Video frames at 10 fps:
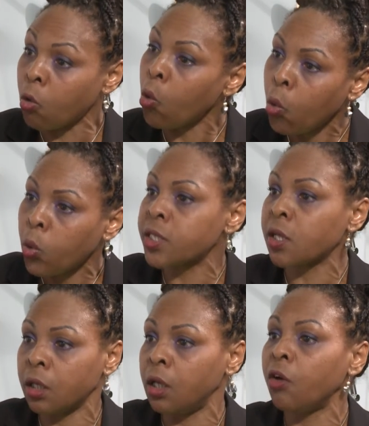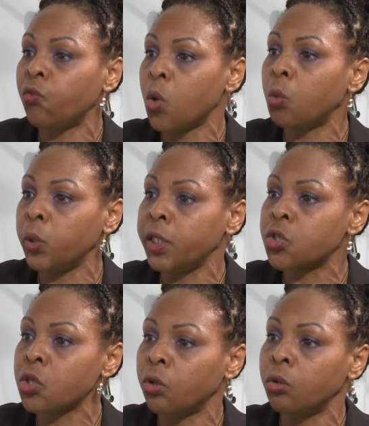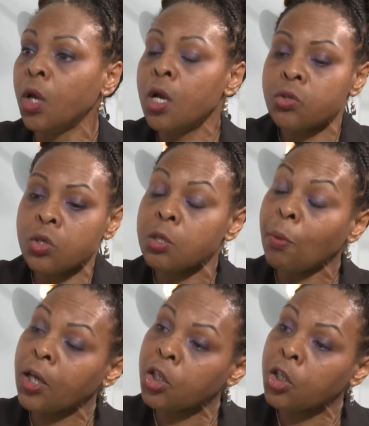always going to love what we do. Mm-hmm. So it's about